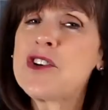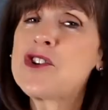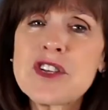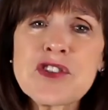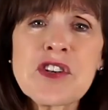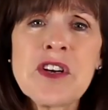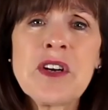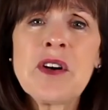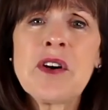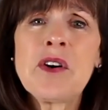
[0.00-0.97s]
Just
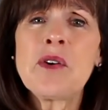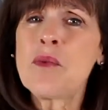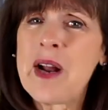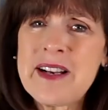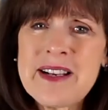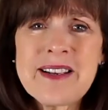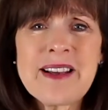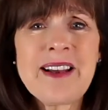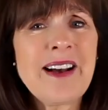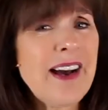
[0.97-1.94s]

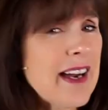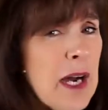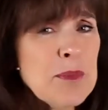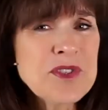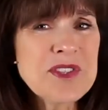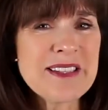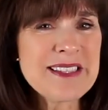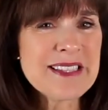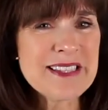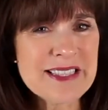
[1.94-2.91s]
writing a couple
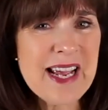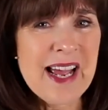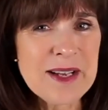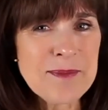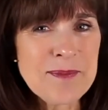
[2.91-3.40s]
sentences a day.